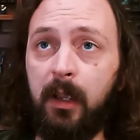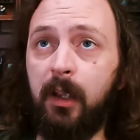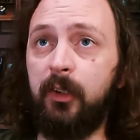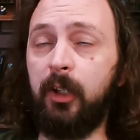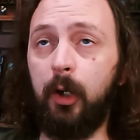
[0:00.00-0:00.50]

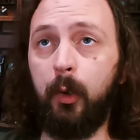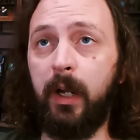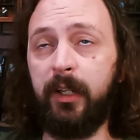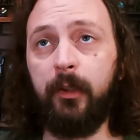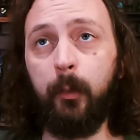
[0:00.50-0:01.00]
So
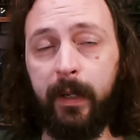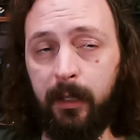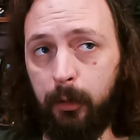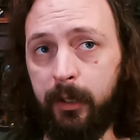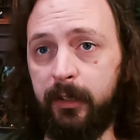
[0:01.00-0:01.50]
another way to
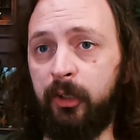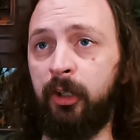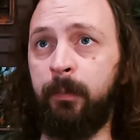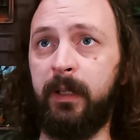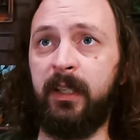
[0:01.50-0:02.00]
look at the
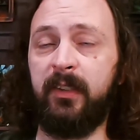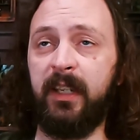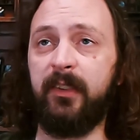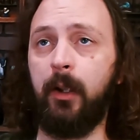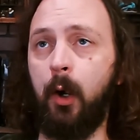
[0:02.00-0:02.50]
ship is
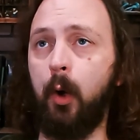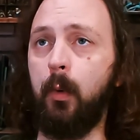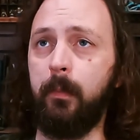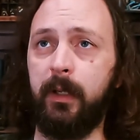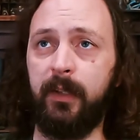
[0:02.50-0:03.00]
its
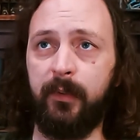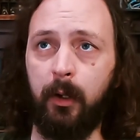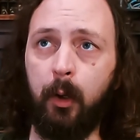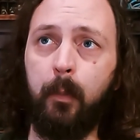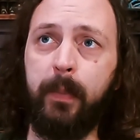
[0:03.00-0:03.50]
home. It's the
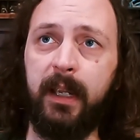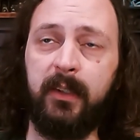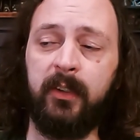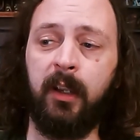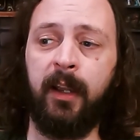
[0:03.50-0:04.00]
home
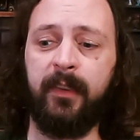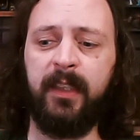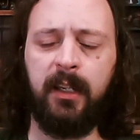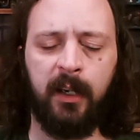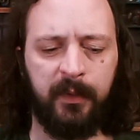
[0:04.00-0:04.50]
base.
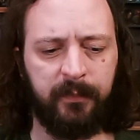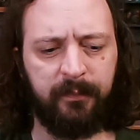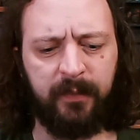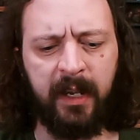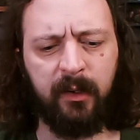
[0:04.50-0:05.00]
Think of
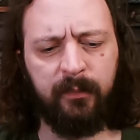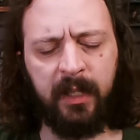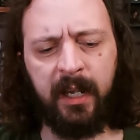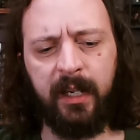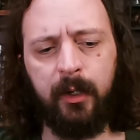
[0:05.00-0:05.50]

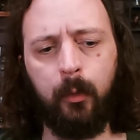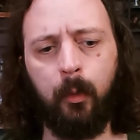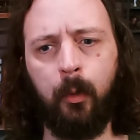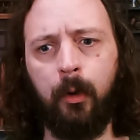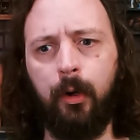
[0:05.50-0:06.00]
Firefly
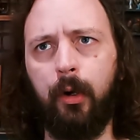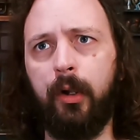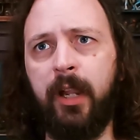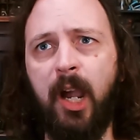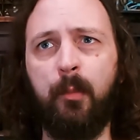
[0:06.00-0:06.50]

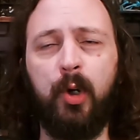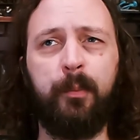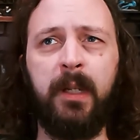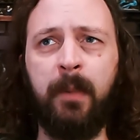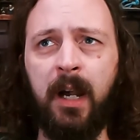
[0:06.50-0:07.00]
or Cowboy
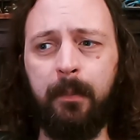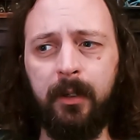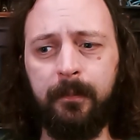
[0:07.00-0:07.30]
Bebop.